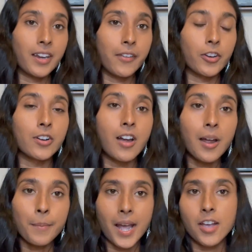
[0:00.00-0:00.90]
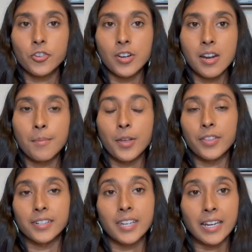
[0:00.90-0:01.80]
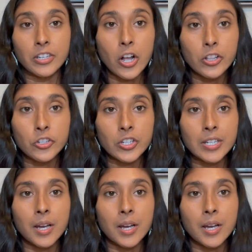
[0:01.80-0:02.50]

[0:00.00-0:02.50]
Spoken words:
if you're not passionate about the technology,